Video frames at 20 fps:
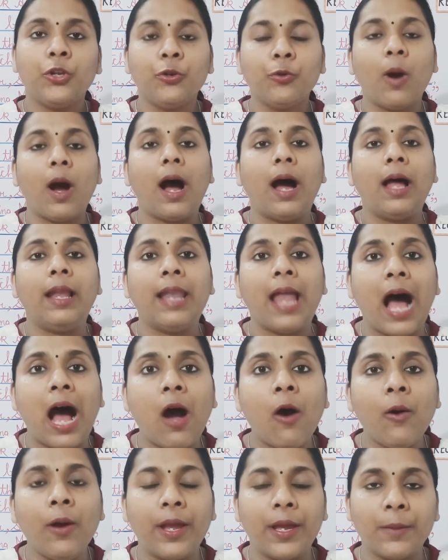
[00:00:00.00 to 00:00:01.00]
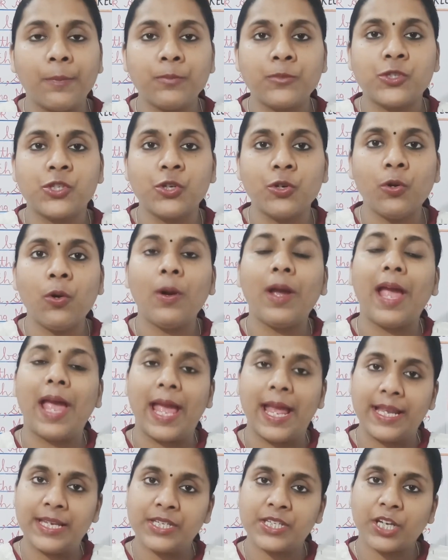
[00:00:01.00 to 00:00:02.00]
you allow him to
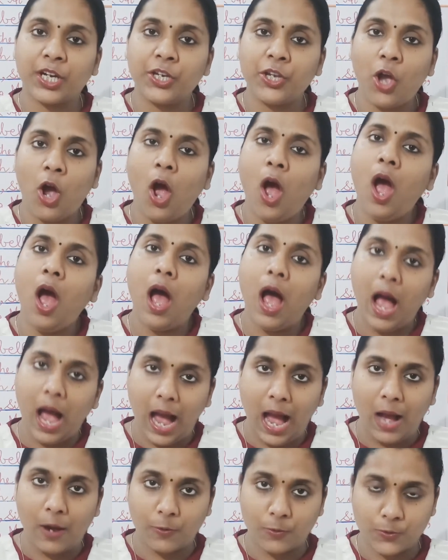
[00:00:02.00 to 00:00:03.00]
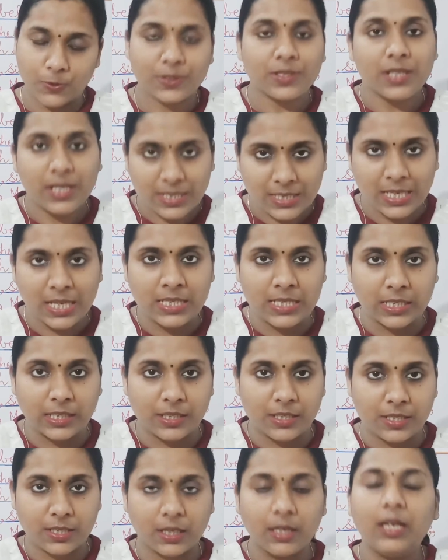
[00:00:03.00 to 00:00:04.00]
enter your house, isn't
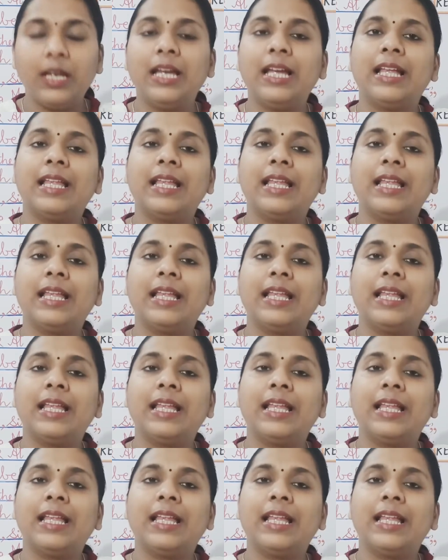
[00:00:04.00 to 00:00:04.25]
it?